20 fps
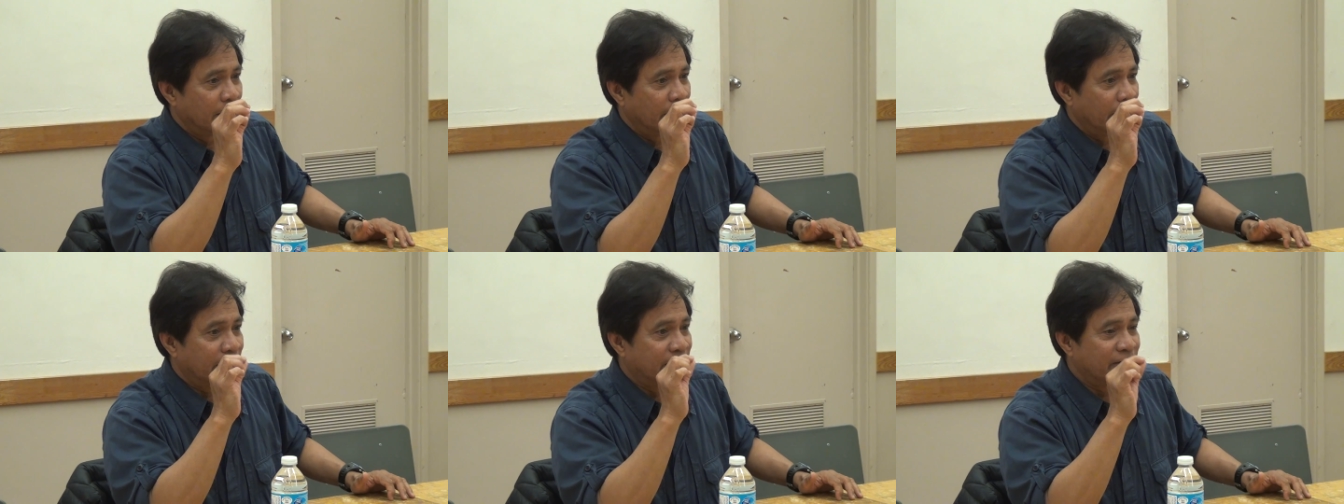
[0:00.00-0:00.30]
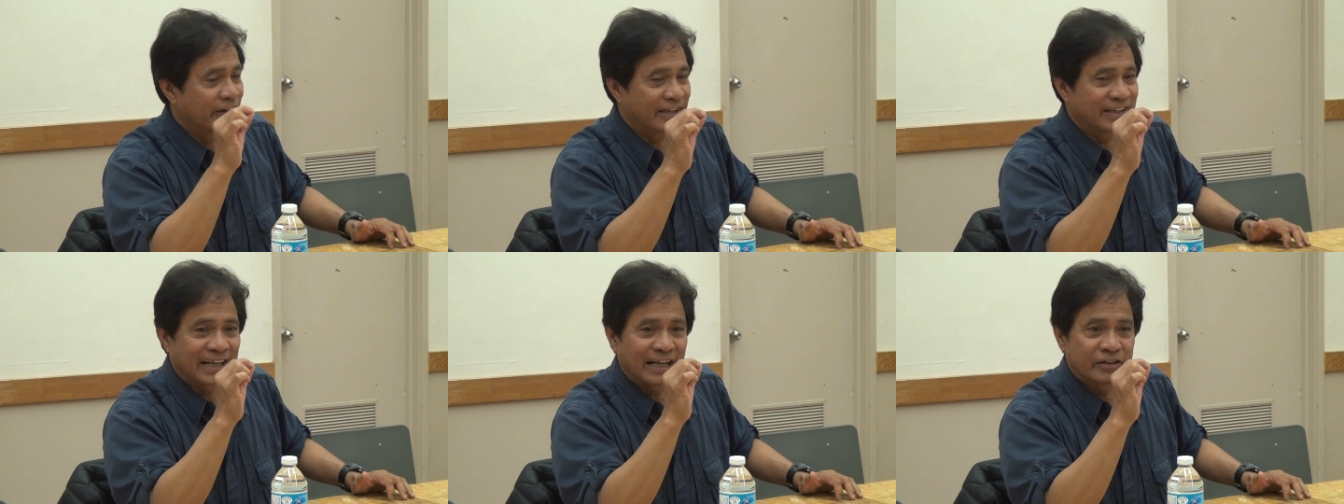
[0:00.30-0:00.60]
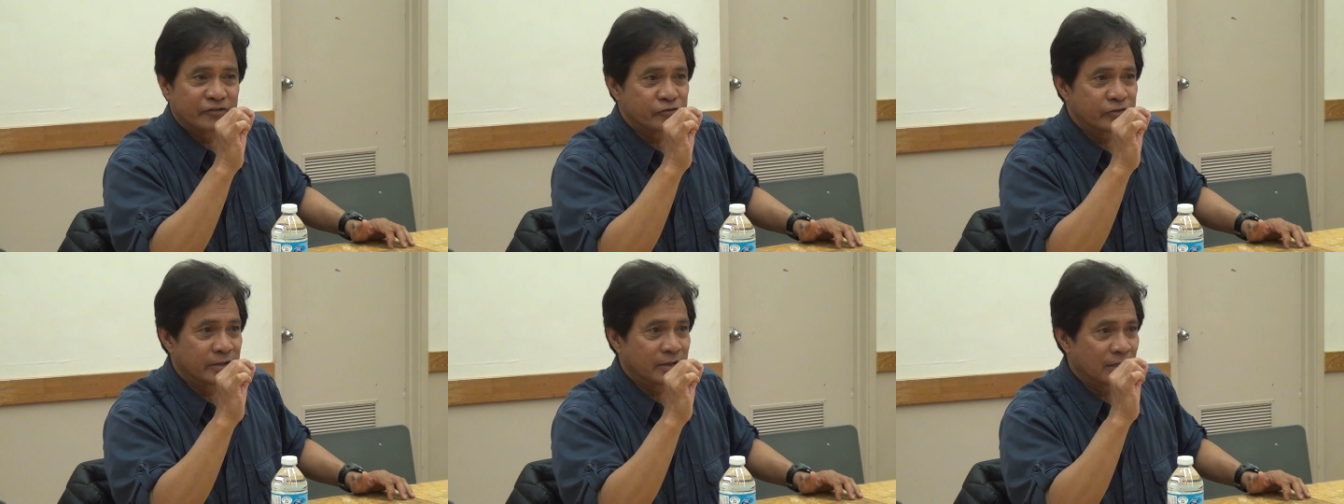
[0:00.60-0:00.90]
a great
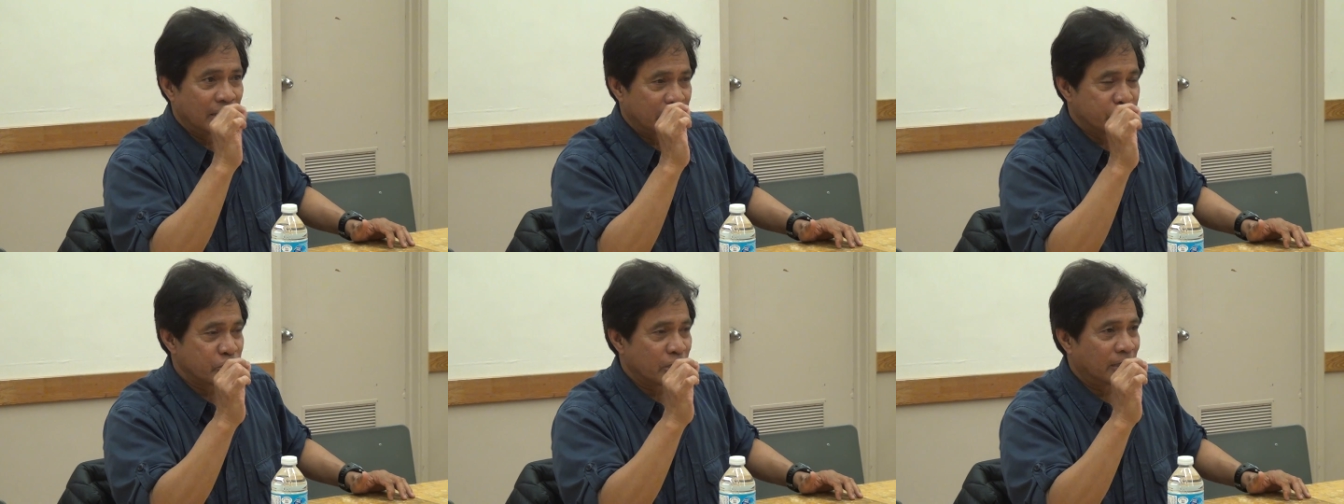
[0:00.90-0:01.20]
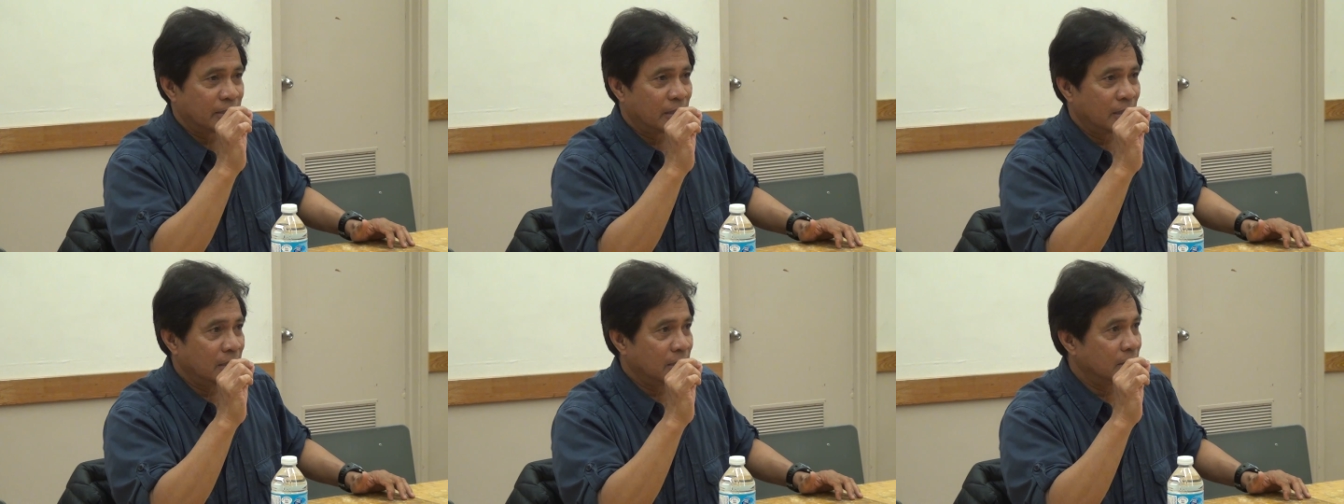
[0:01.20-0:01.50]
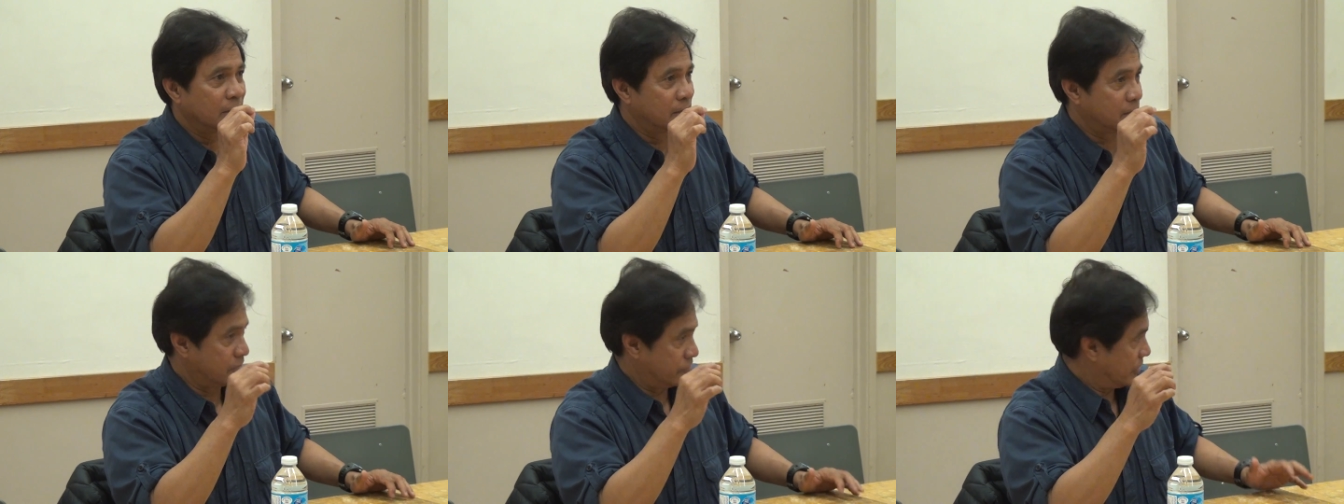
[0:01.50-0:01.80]
country like China
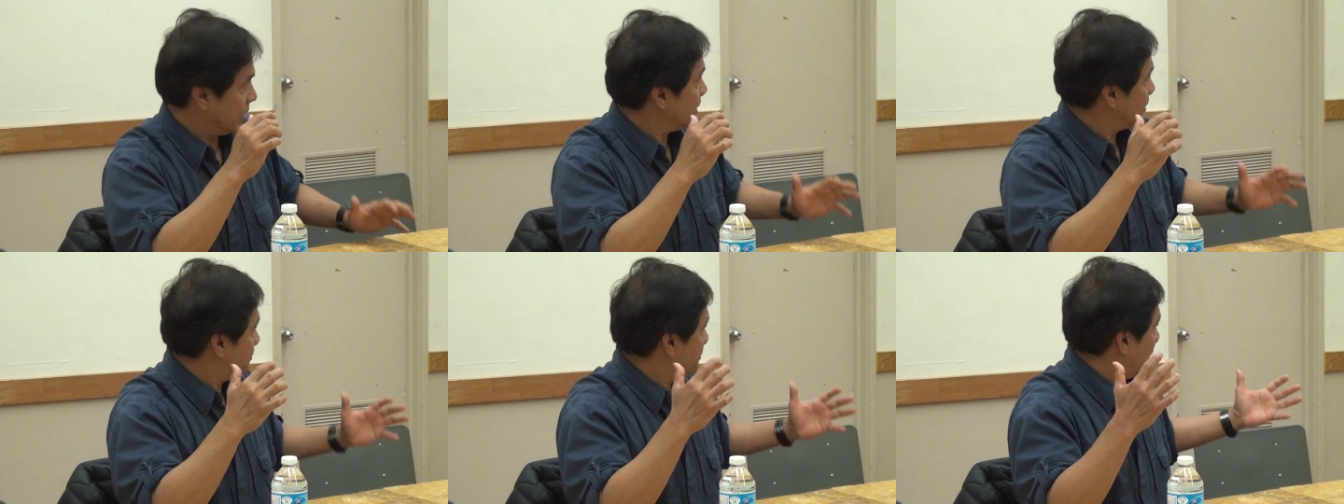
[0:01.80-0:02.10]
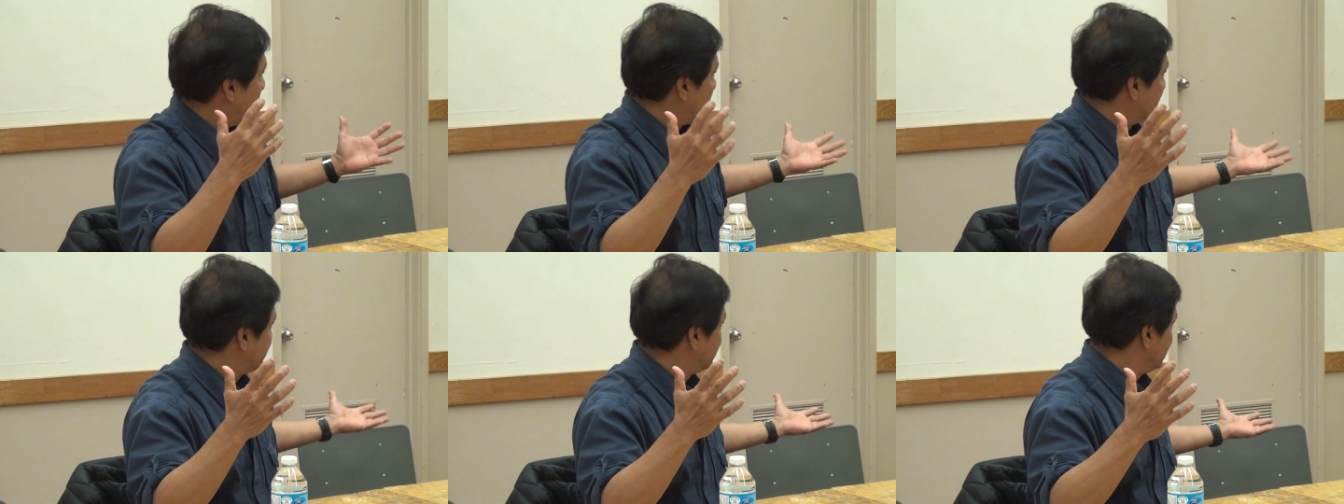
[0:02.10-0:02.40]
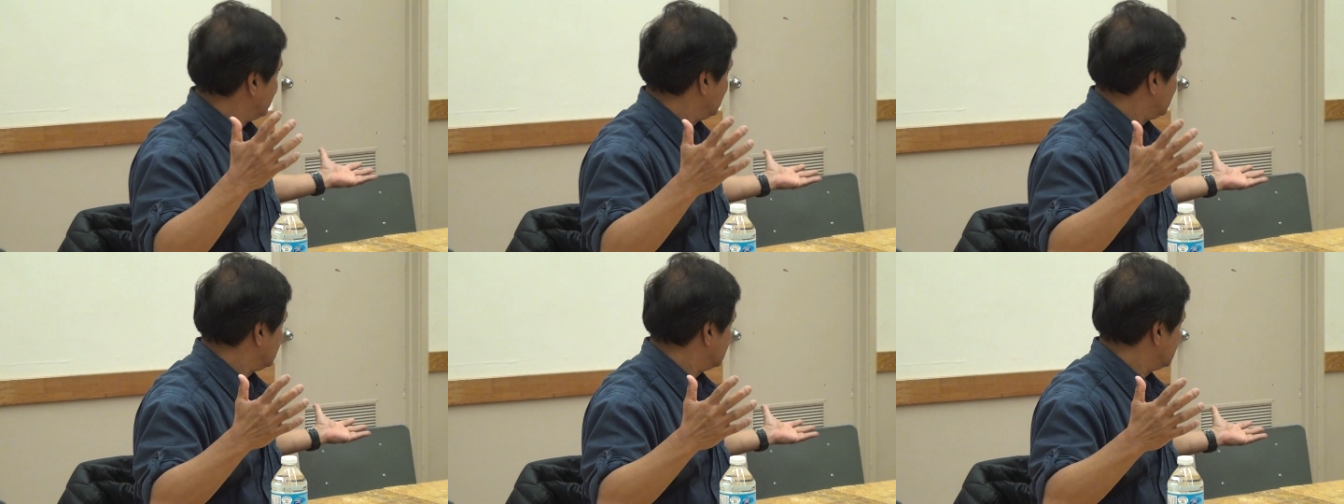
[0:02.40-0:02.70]
is really
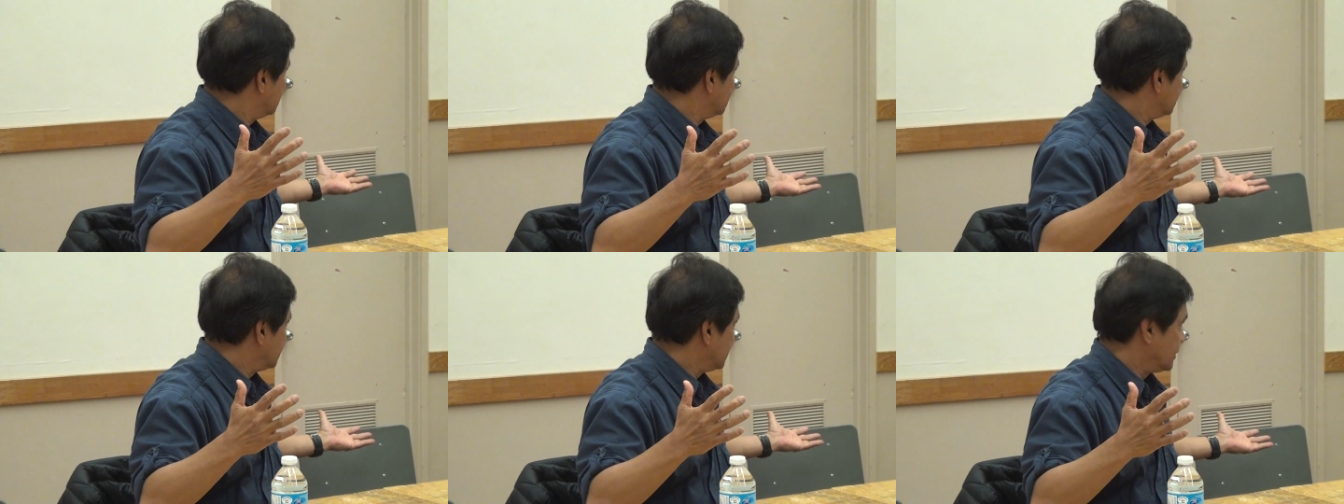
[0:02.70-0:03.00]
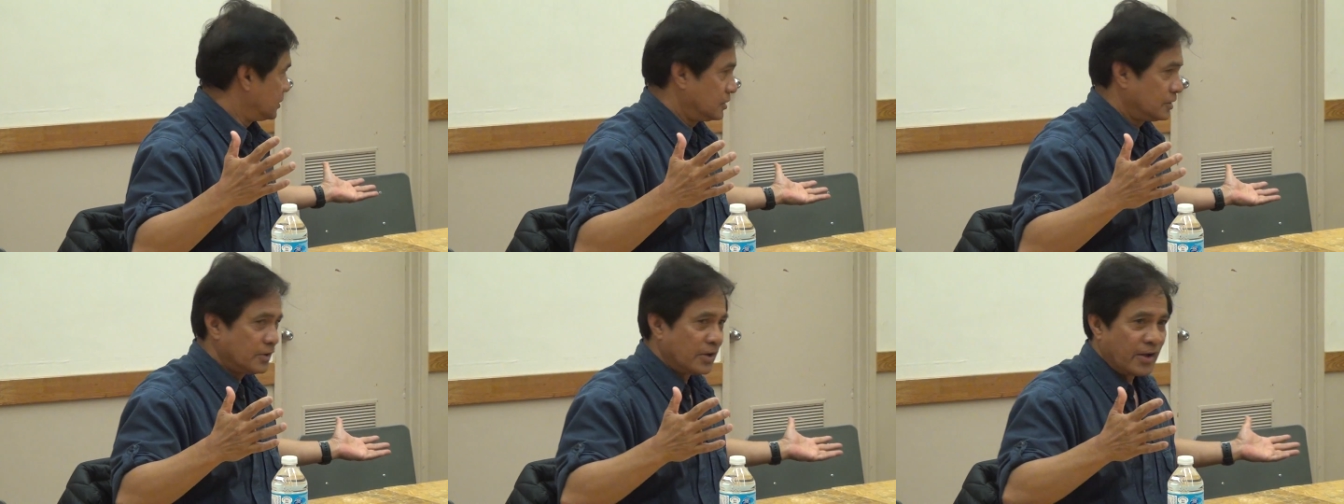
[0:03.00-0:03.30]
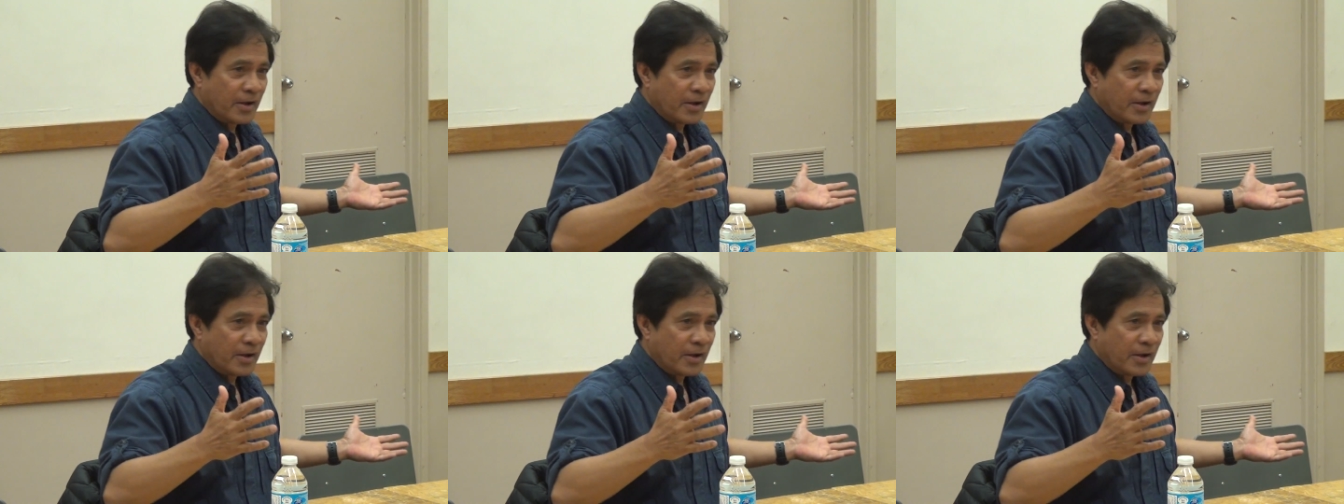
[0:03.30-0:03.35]
powerful. You know?